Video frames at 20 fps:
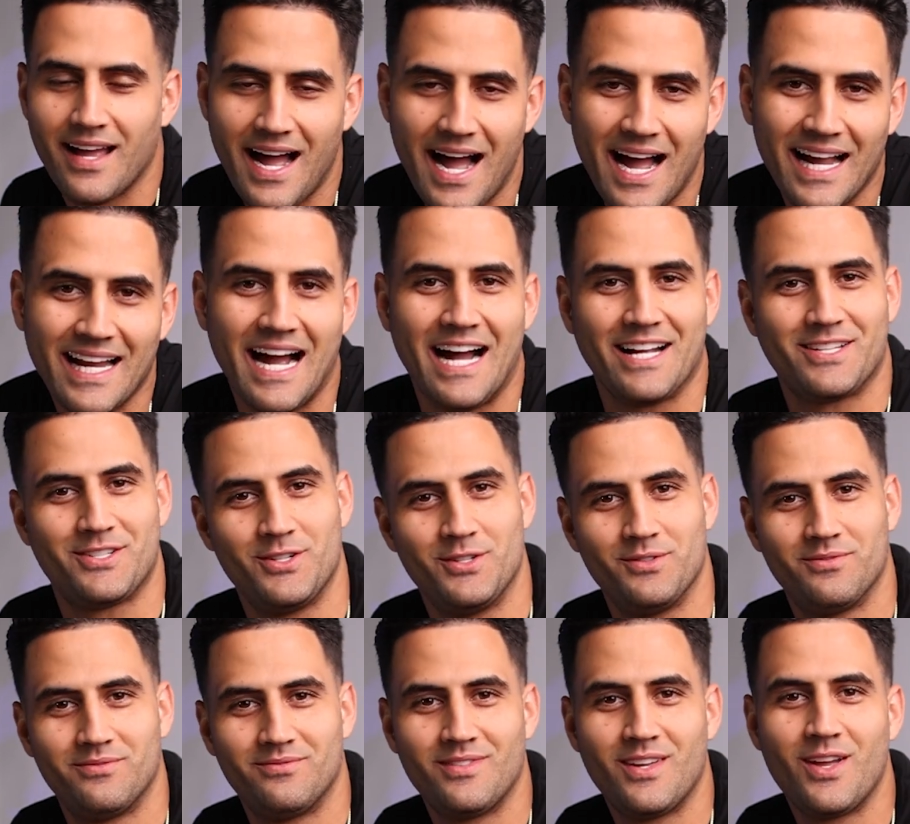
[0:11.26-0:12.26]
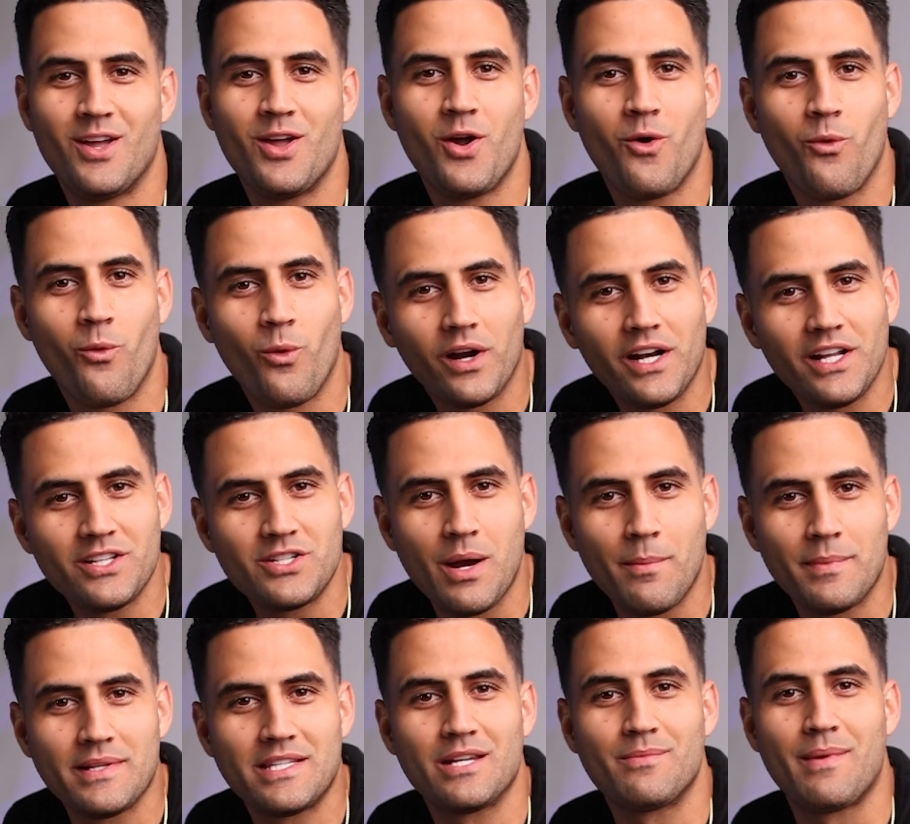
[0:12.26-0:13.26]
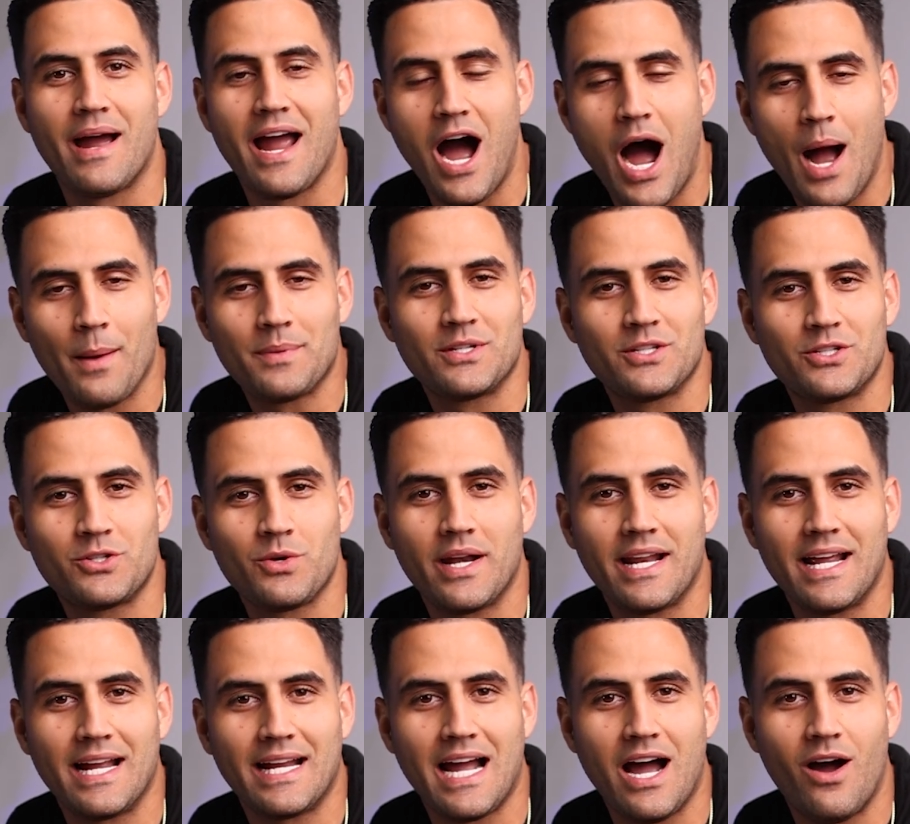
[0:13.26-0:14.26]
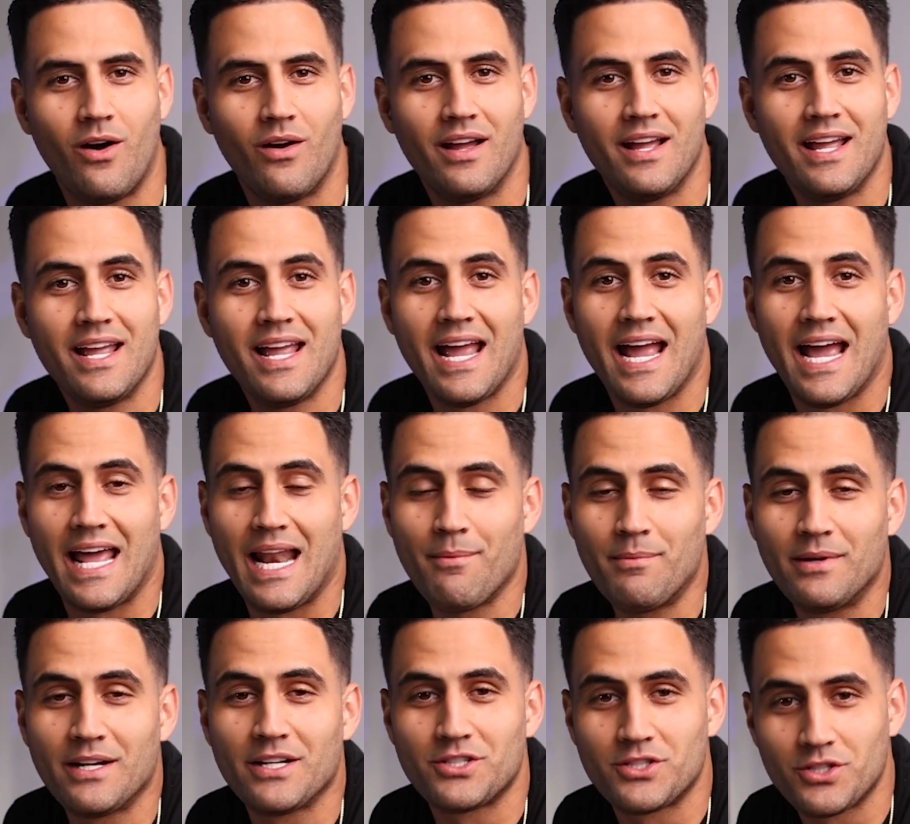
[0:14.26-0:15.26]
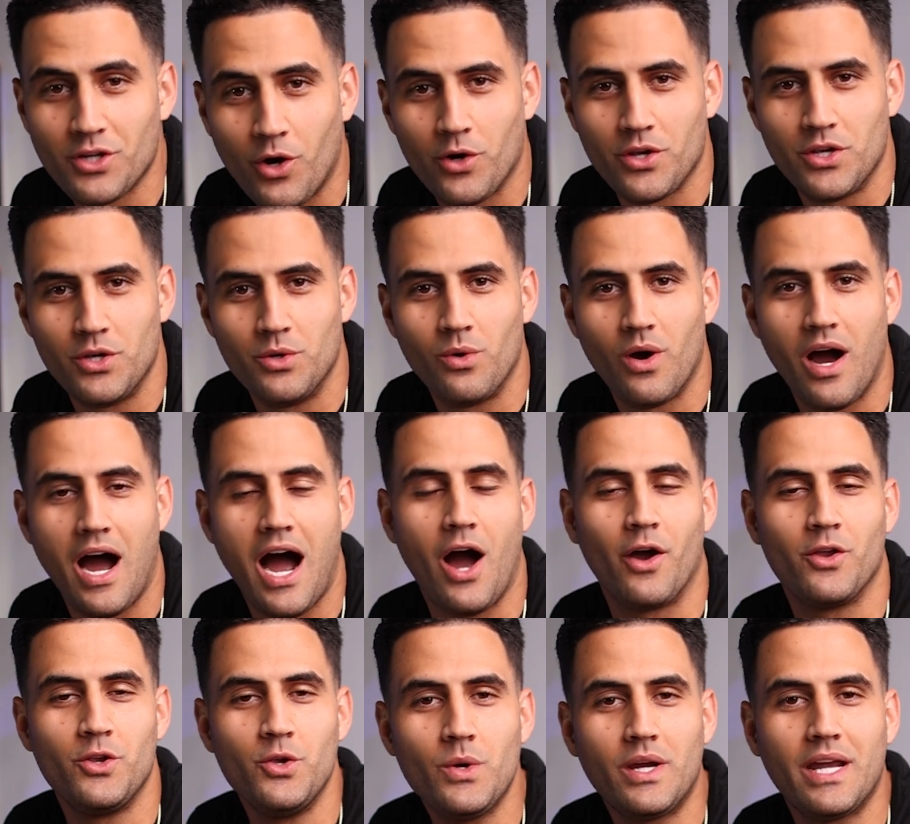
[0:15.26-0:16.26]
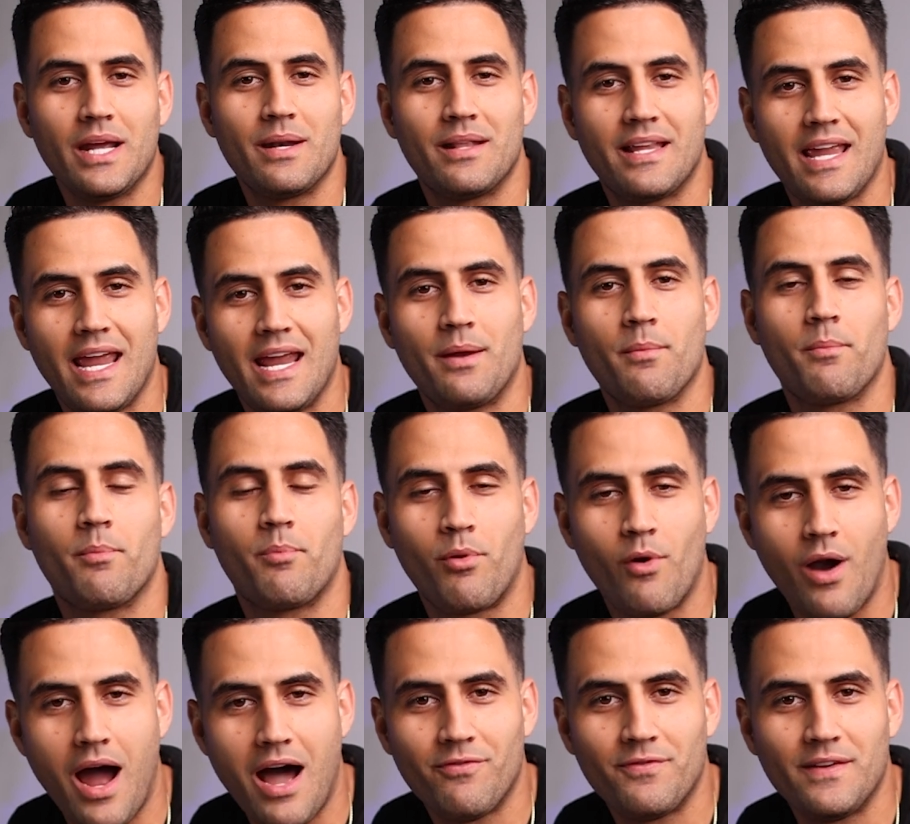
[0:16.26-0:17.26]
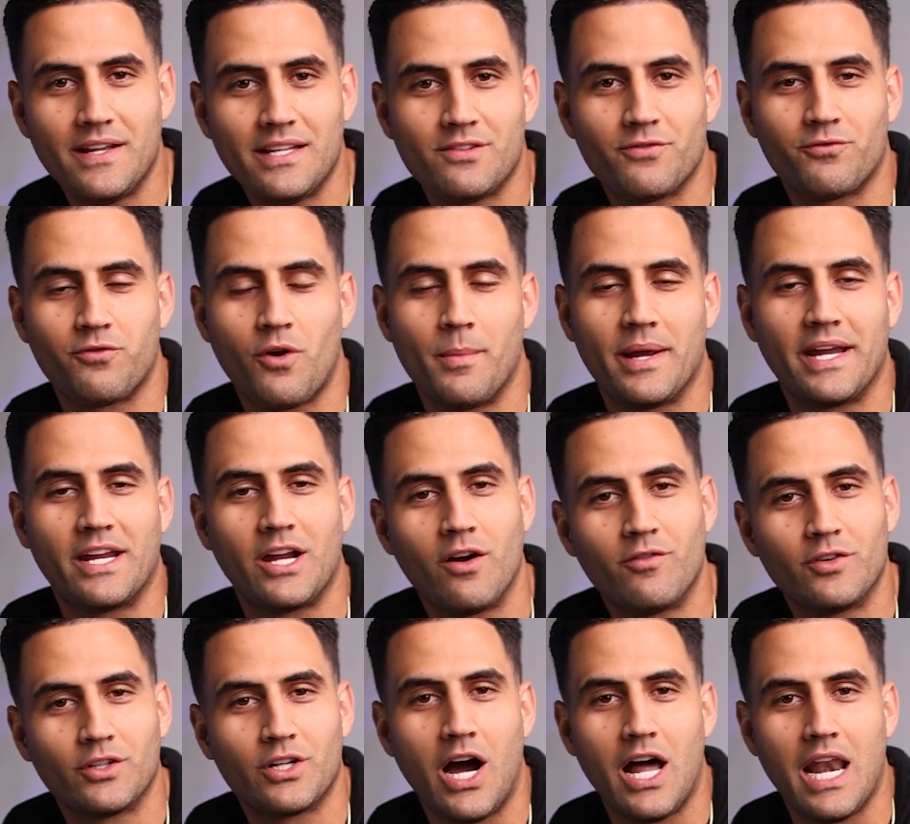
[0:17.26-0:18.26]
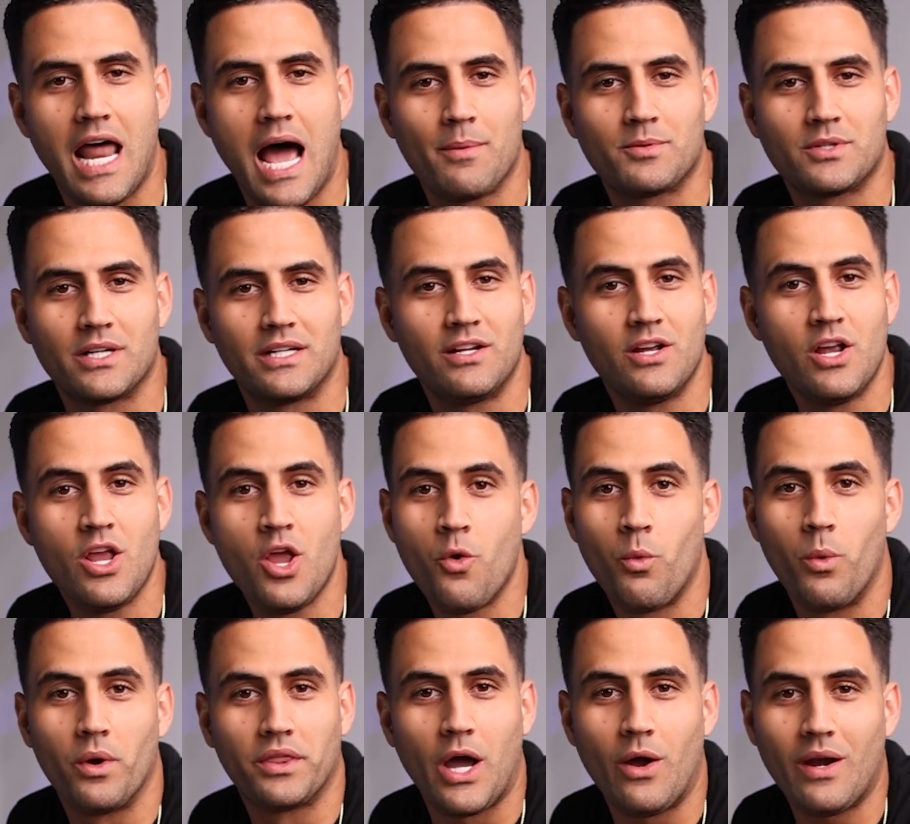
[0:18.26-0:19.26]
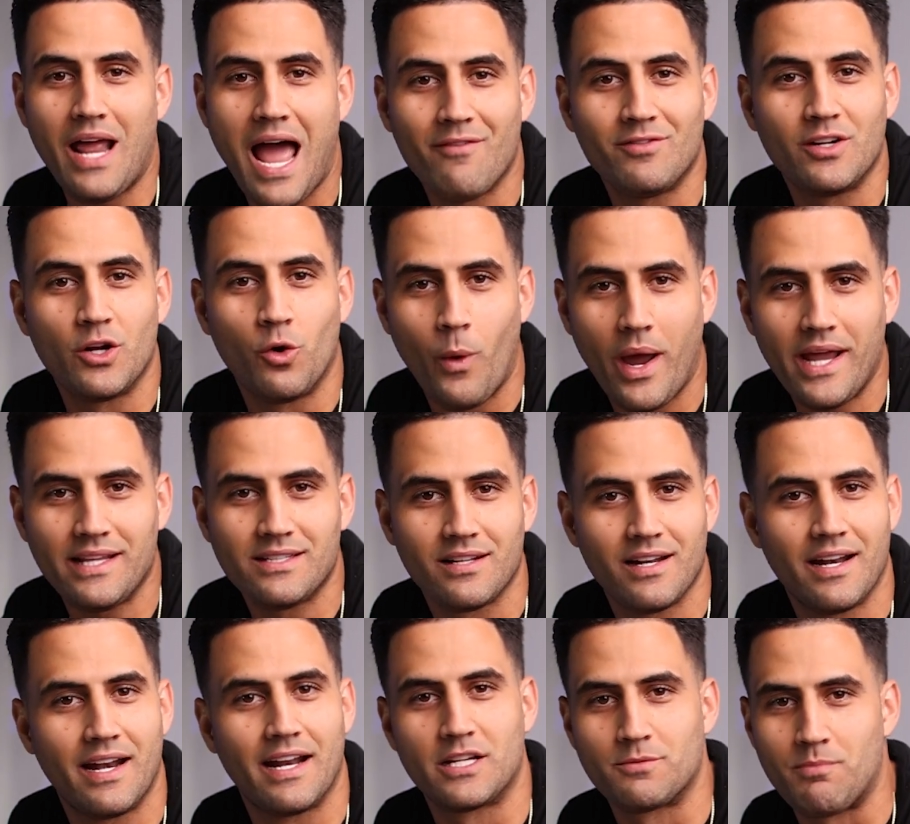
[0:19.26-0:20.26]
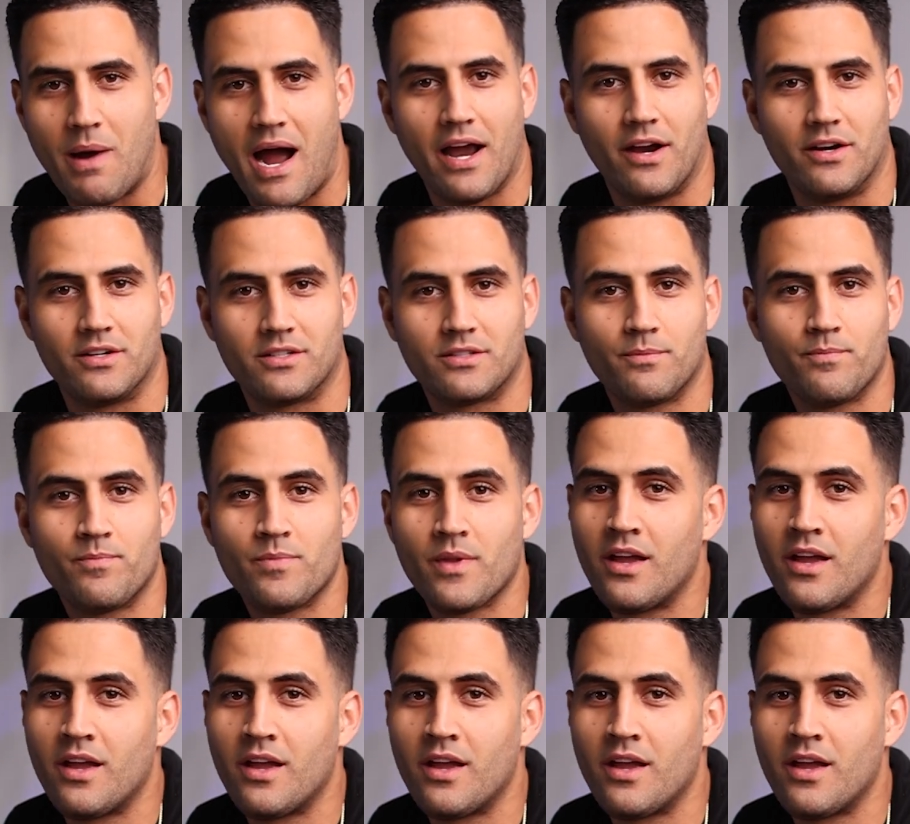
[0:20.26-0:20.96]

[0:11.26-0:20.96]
I got you. We're going to jump into my options trading account, and I'm going to show you how you can take profits from a covered call option without having to wait till it expires.